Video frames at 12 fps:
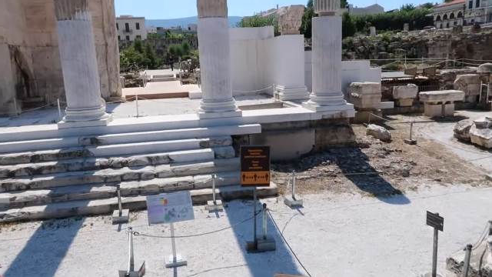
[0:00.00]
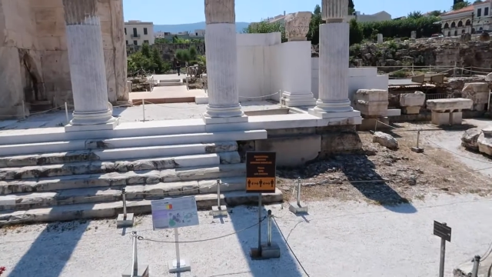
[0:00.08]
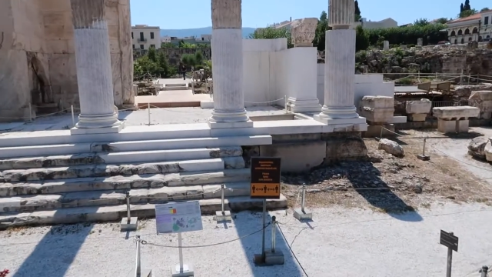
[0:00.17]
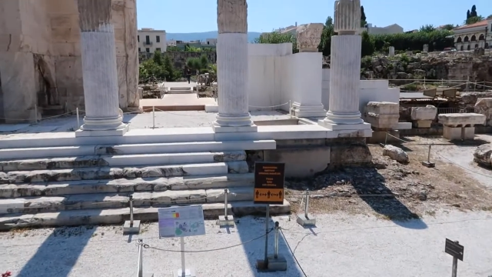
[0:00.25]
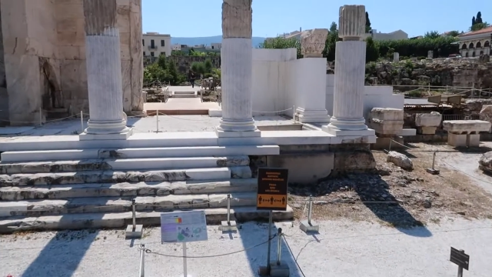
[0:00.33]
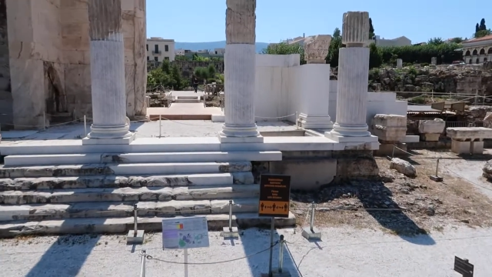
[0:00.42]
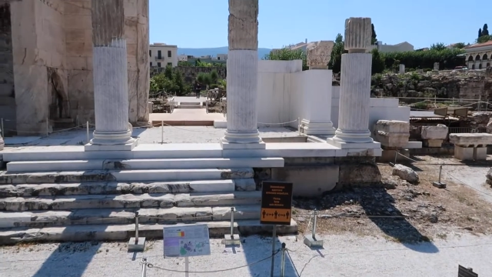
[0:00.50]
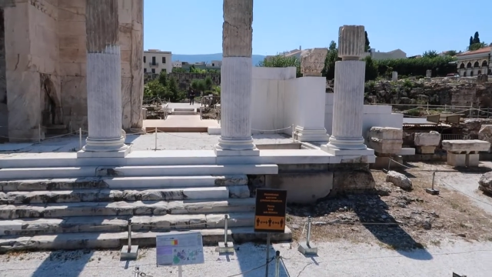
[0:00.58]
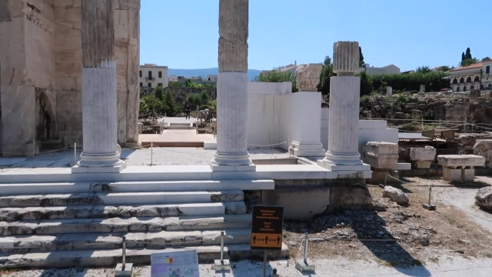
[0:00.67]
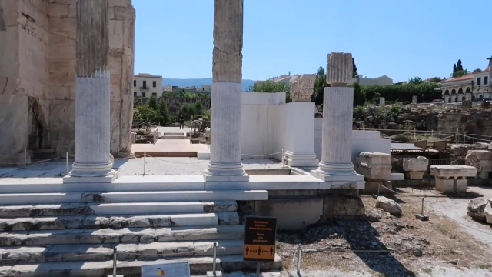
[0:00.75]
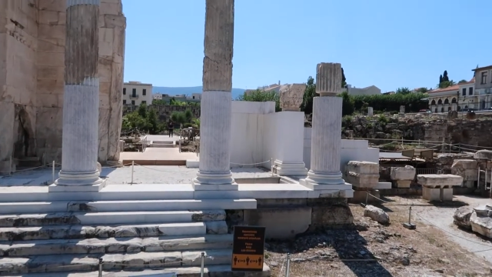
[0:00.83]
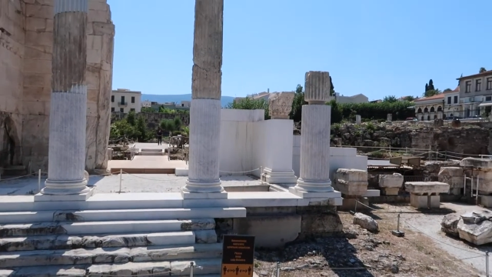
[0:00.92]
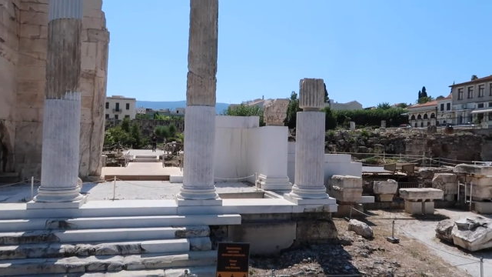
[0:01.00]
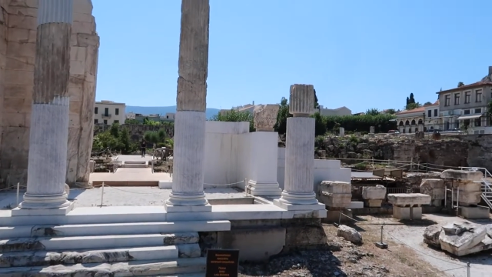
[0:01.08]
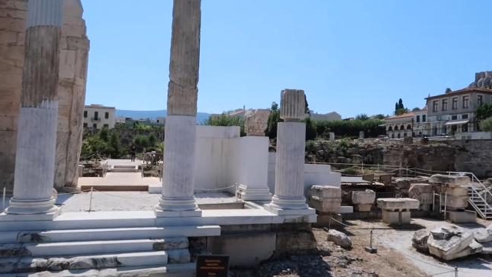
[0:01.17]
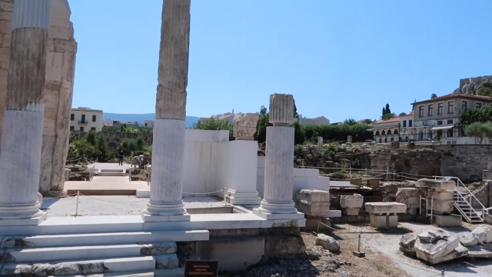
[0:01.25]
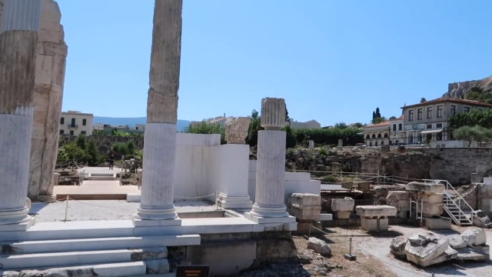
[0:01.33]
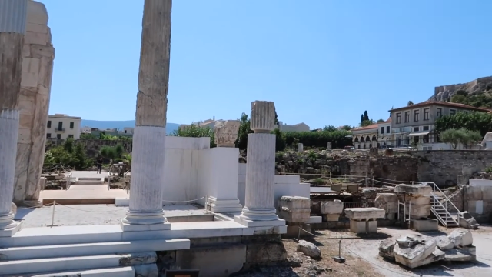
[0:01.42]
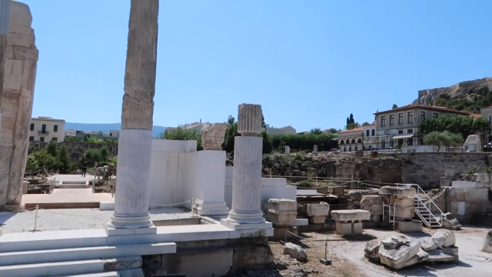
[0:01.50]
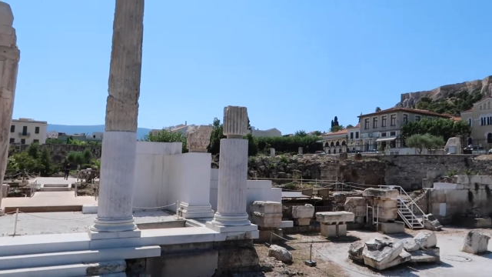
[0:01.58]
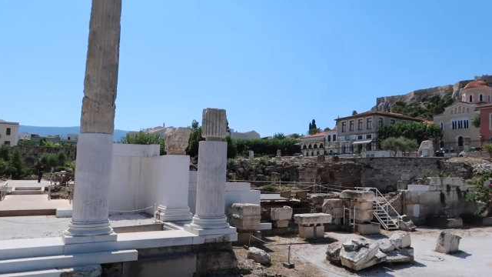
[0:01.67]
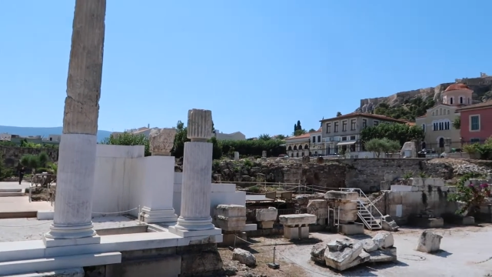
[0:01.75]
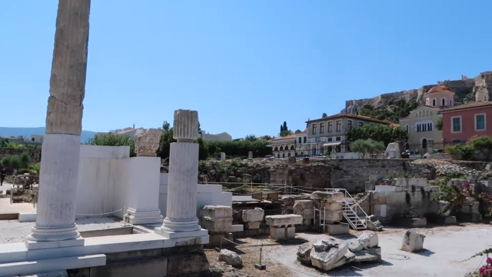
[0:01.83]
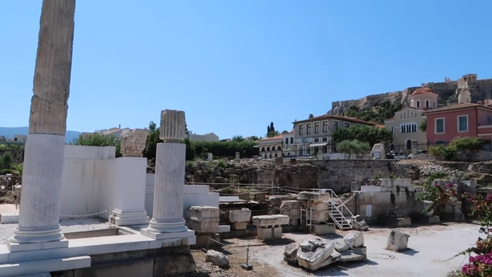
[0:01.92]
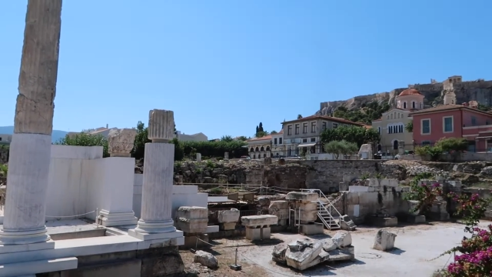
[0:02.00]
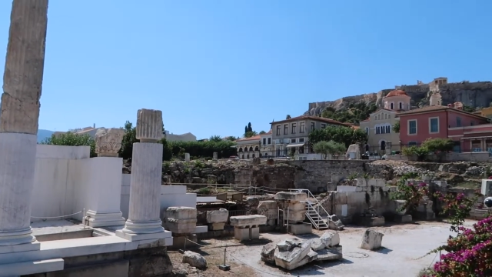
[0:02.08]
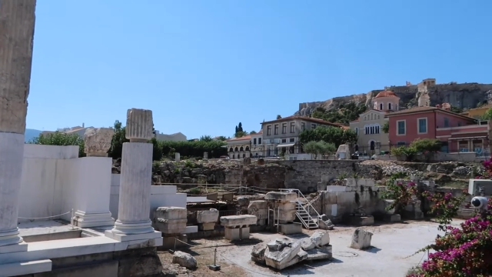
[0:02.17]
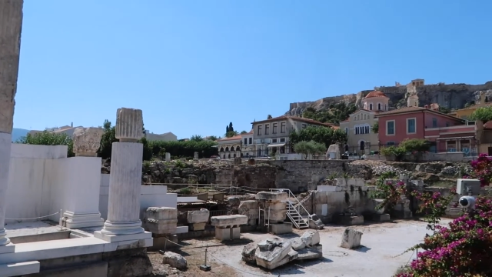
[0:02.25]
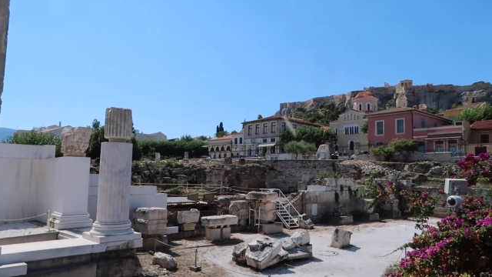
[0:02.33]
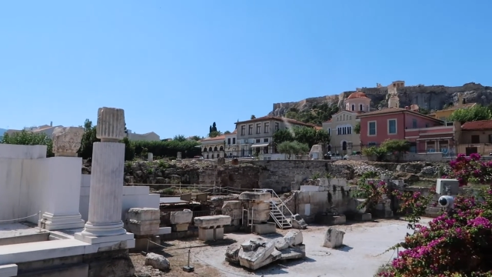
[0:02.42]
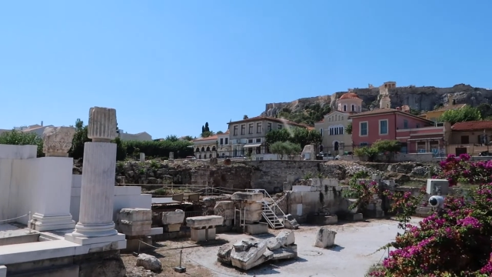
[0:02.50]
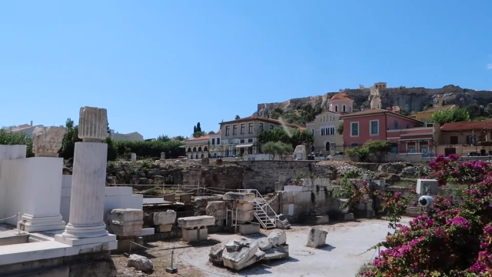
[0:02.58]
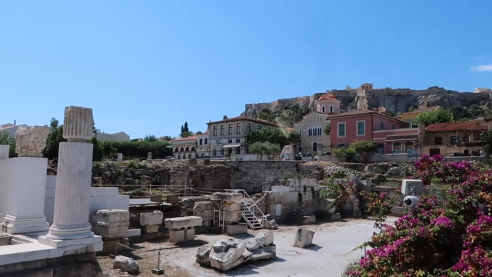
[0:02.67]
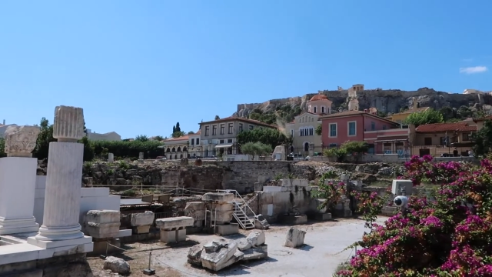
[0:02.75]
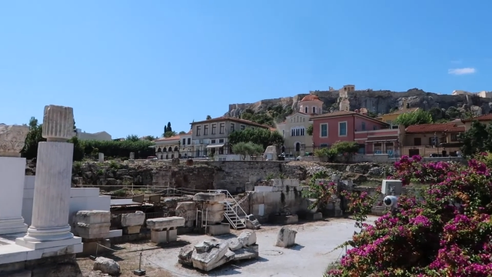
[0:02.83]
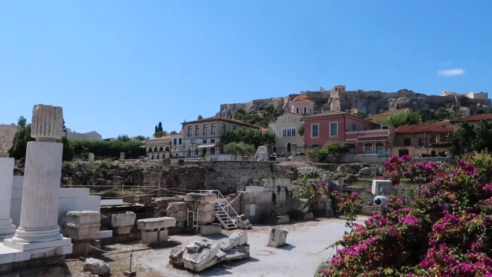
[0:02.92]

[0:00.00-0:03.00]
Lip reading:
(no speaker visible)